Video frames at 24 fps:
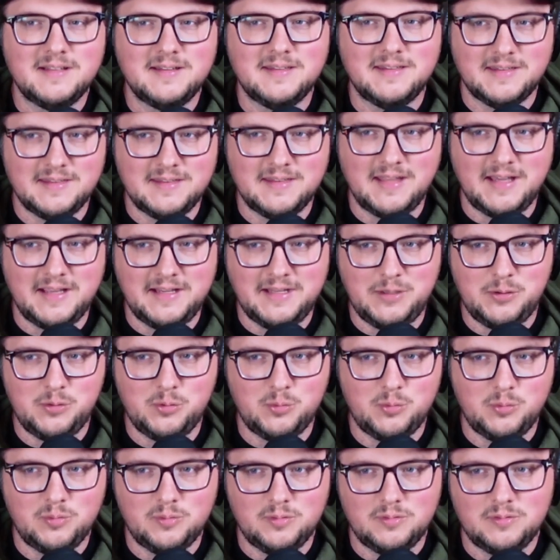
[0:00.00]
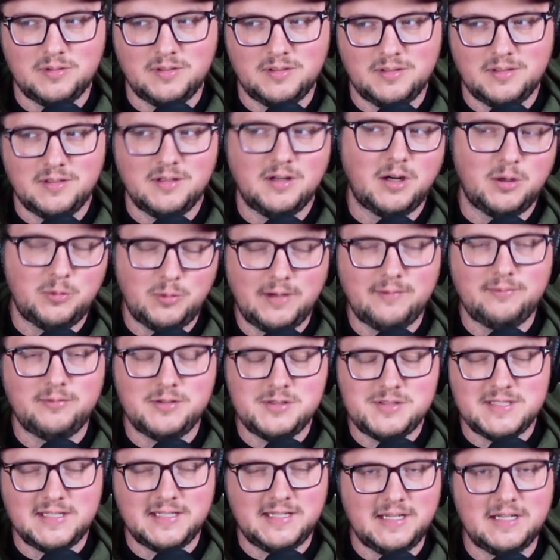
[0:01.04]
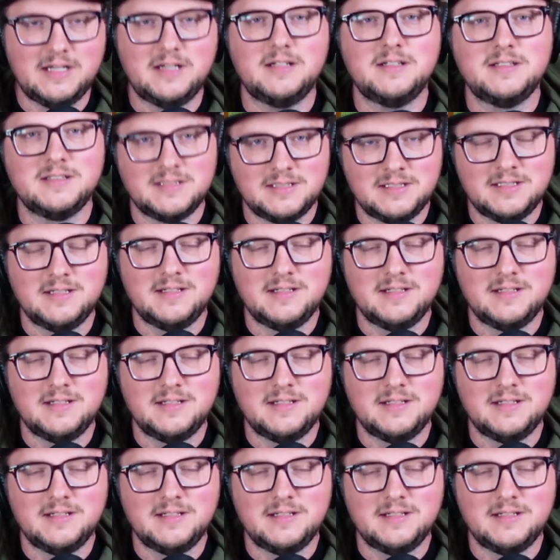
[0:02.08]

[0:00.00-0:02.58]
that you are referencing here.